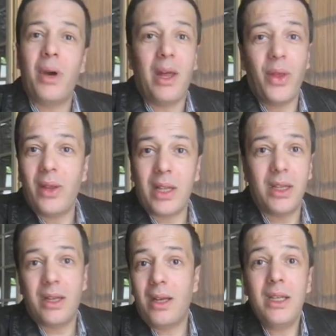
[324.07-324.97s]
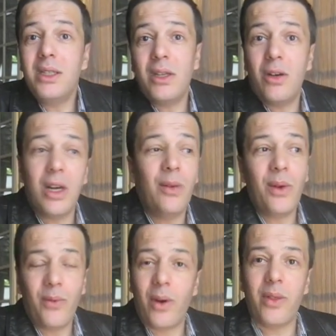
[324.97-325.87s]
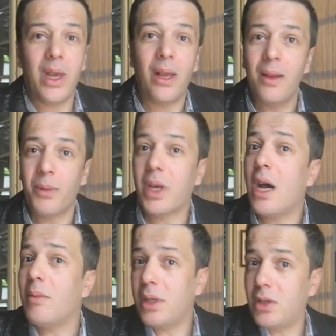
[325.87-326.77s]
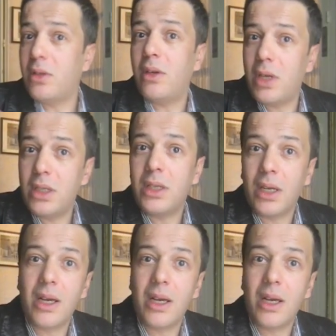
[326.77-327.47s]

I think that easier even for the common generation,